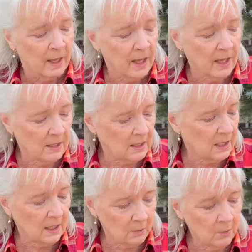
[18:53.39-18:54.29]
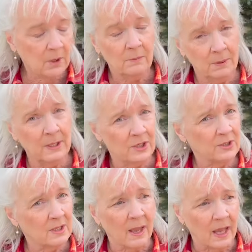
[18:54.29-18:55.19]
And it will bleach
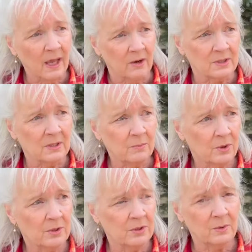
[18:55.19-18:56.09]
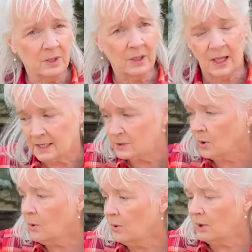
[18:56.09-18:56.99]
them out more yeah. than you realize.
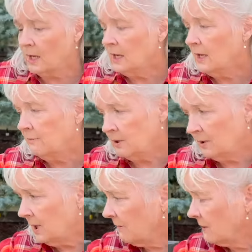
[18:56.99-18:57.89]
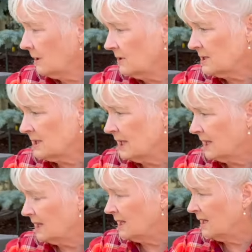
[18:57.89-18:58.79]
Or if you don't have a
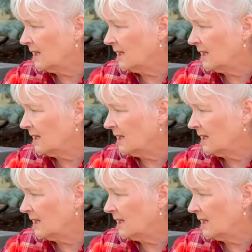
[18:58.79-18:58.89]
clothesline,